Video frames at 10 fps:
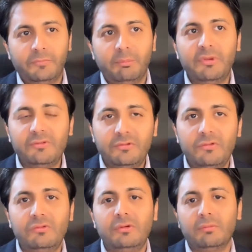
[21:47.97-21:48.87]

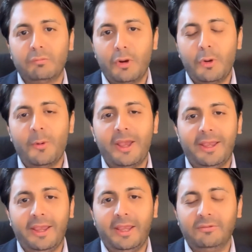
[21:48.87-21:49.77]
businesses grow
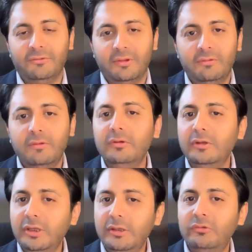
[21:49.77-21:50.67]
and the
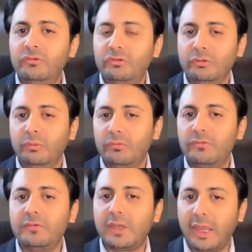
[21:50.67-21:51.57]
need to
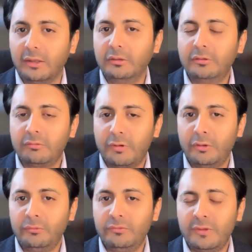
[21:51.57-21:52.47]
scale
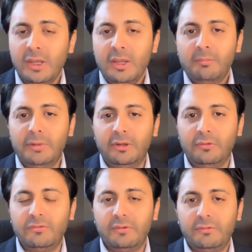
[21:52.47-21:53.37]
grows,
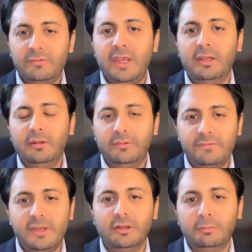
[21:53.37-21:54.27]
because
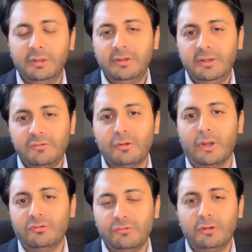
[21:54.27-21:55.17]
scalability is
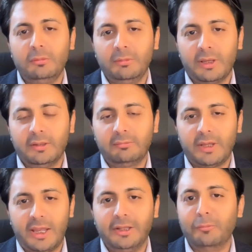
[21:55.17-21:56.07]
not just going to be by
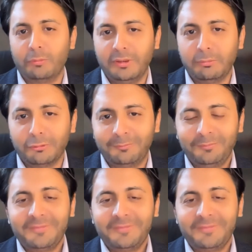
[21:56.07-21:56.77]
adding more people.